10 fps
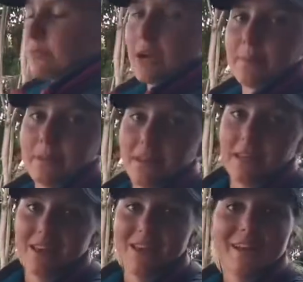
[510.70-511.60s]
wrap in
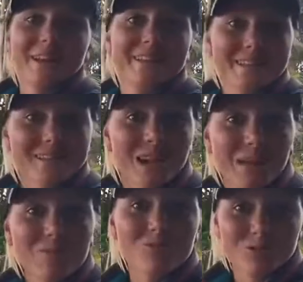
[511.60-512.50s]
here. This
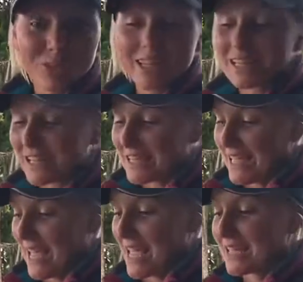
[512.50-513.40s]
comes really in
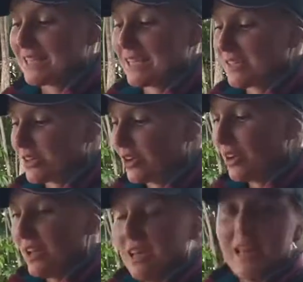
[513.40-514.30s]
handy. So
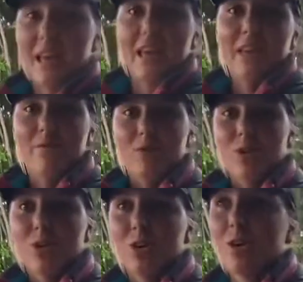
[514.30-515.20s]
if
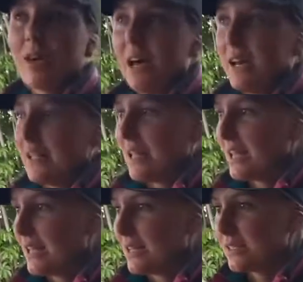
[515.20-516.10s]
you are
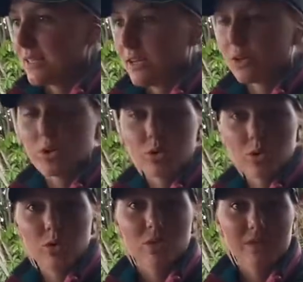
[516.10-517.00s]
needing to cool a horse